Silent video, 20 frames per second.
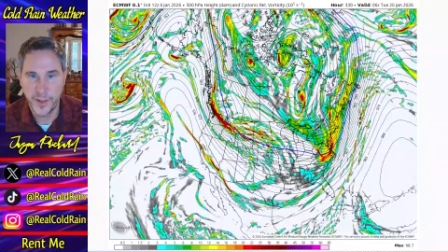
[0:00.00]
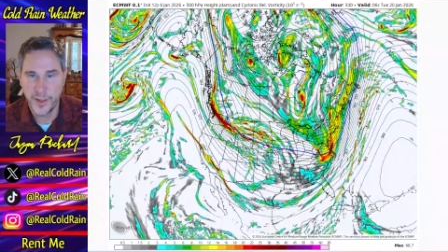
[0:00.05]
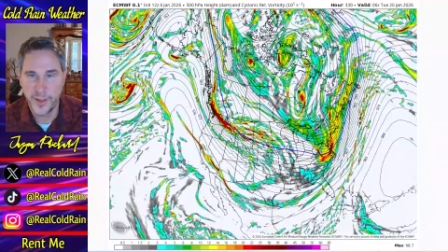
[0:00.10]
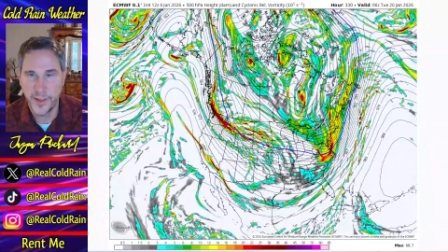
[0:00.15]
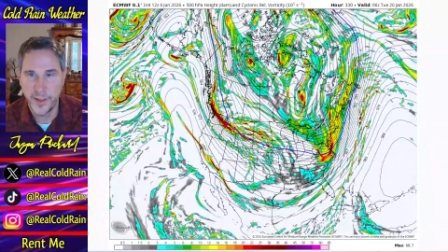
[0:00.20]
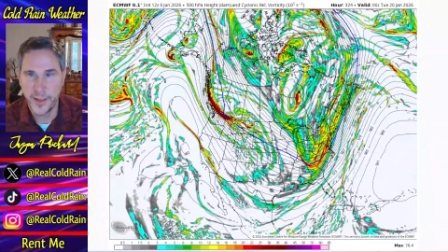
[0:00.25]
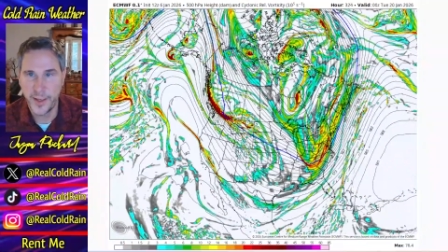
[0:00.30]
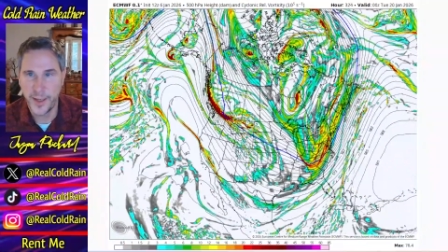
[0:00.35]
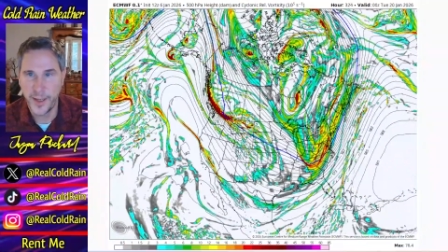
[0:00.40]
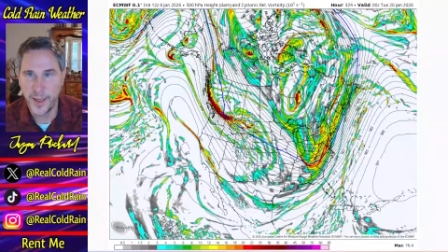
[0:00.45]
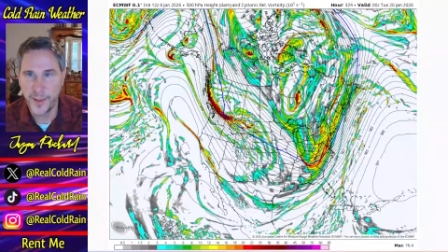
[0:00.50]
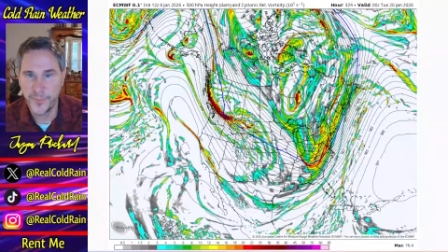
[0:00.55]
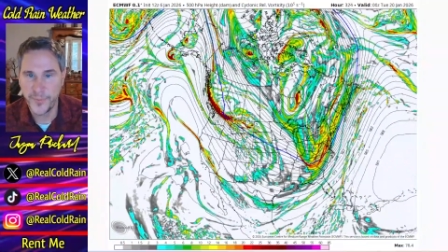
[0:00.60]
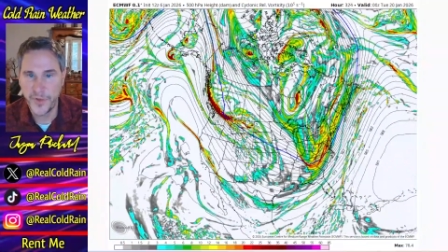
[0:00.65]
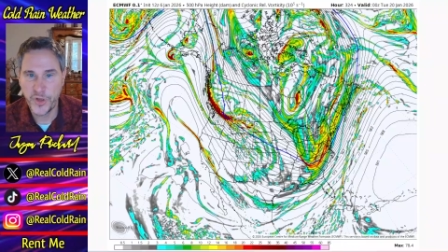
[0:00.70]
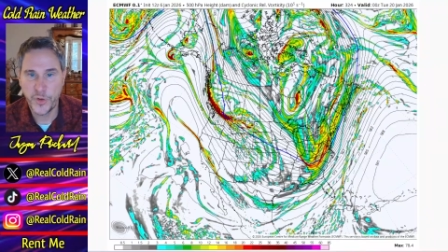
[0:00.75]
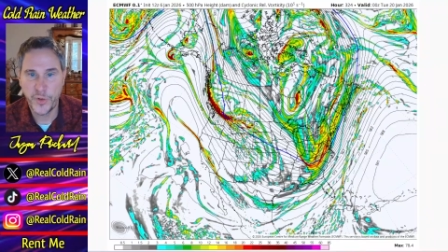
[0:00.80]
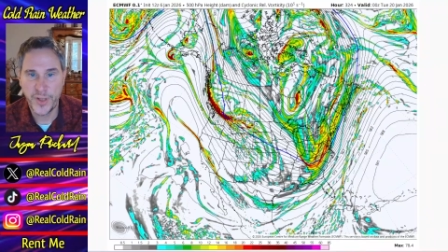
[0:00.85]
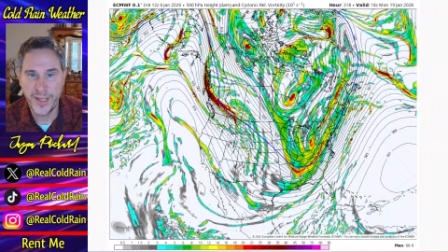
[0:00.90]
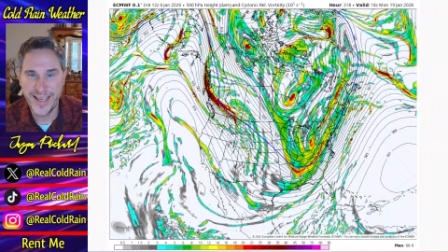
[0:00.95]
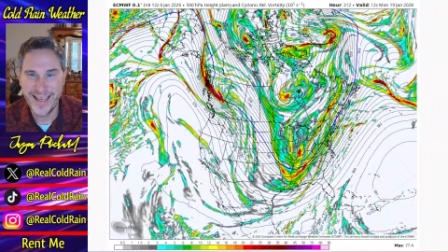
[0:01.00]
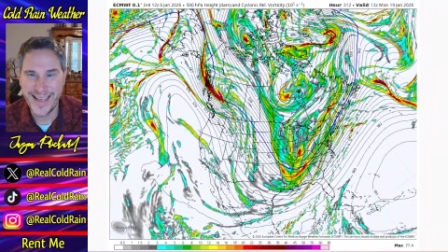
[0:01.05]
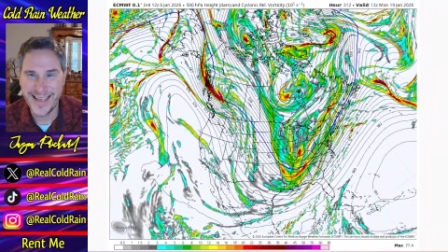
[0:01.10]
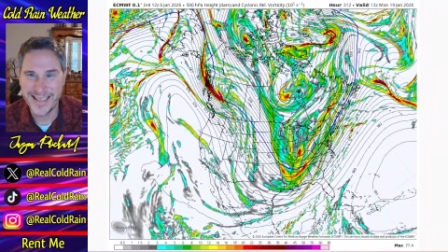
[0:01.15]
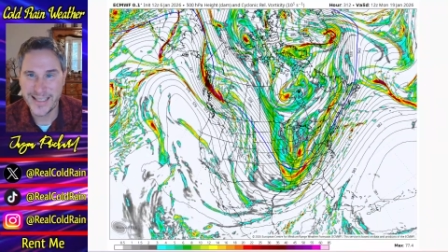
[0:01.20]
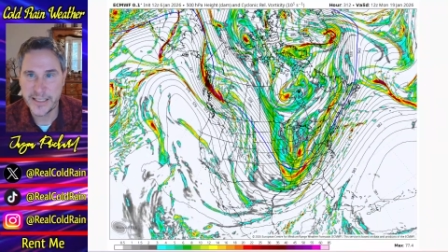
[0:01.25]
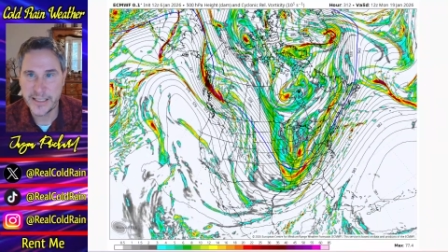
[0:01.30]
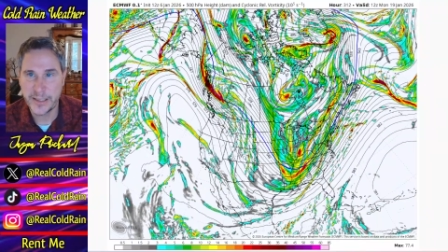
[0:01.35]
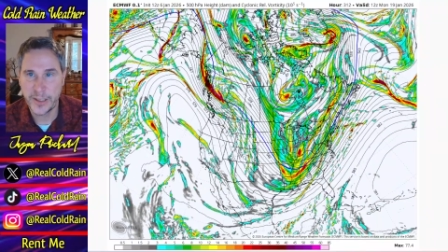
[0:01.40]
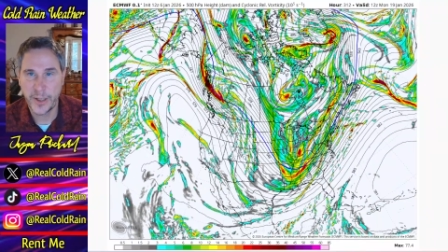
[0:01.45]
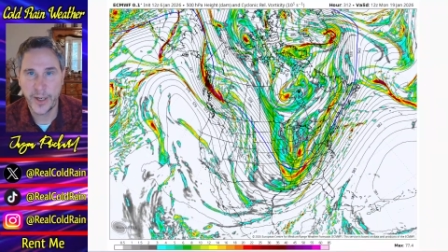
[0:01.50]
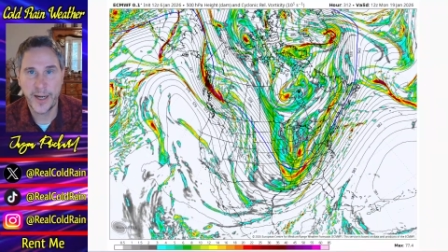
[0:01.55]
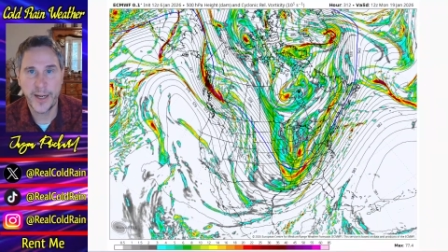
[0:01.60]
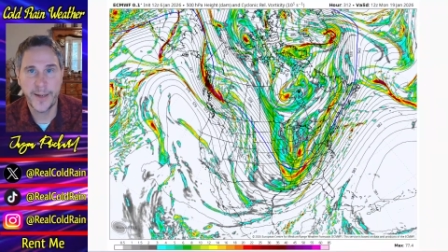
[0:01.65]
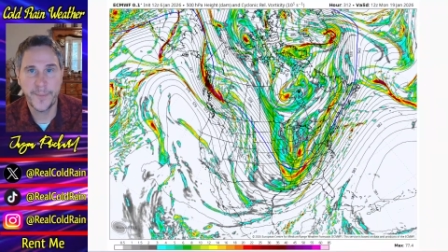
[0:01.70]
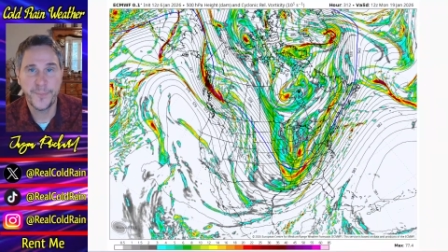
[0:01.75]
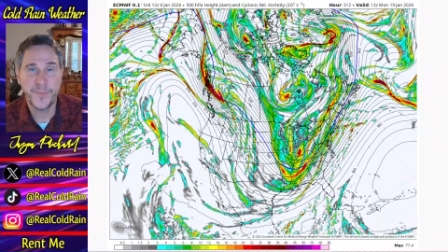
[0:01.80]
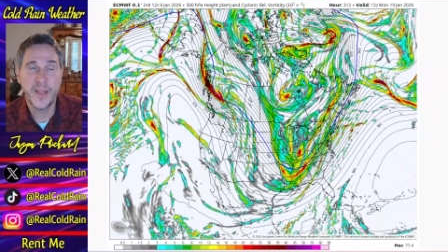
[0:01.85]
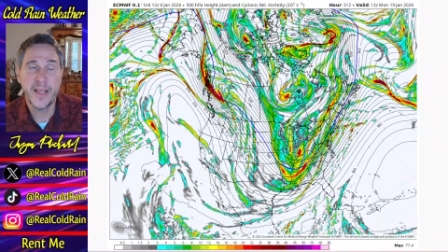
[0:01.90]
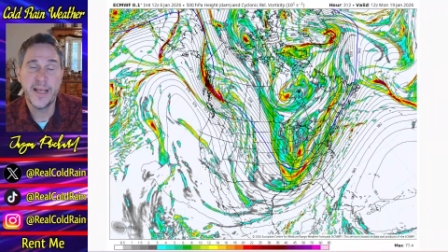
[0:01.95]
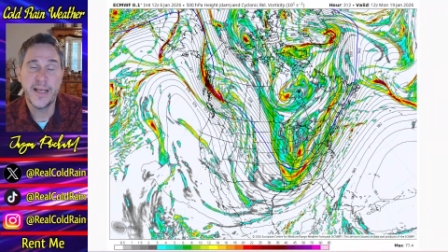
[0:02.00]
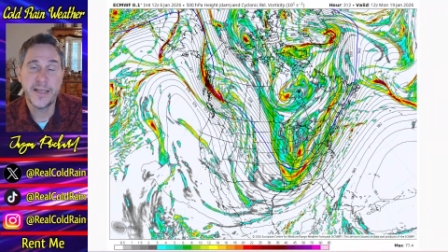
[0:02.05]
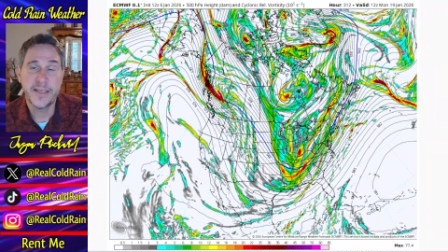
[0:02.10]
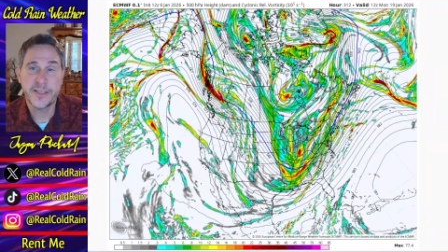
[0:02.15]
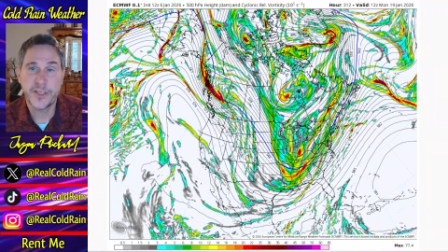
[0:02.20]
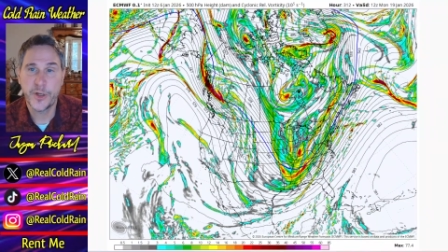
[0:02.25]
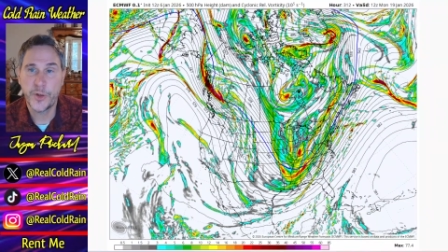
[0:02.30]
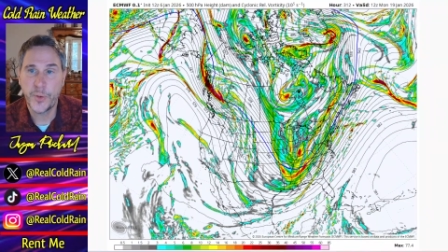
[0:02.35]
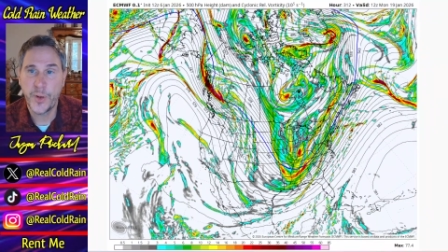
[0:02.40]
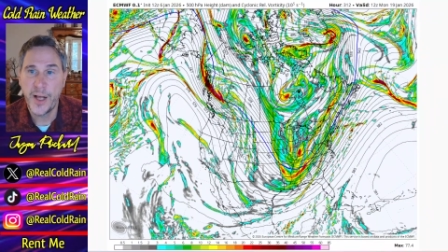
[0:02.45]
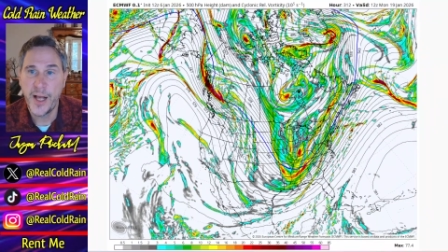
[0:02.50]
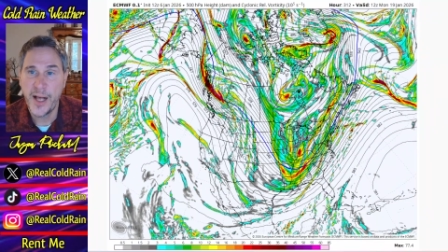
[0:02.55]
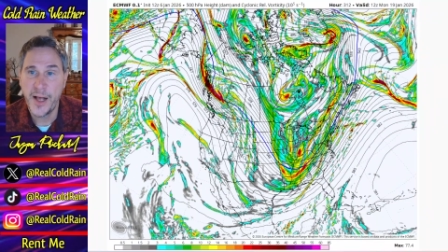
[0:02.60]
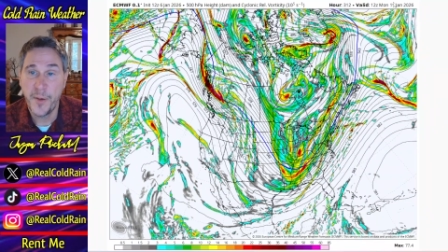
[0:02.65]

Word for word: uh, to the east. All right. So,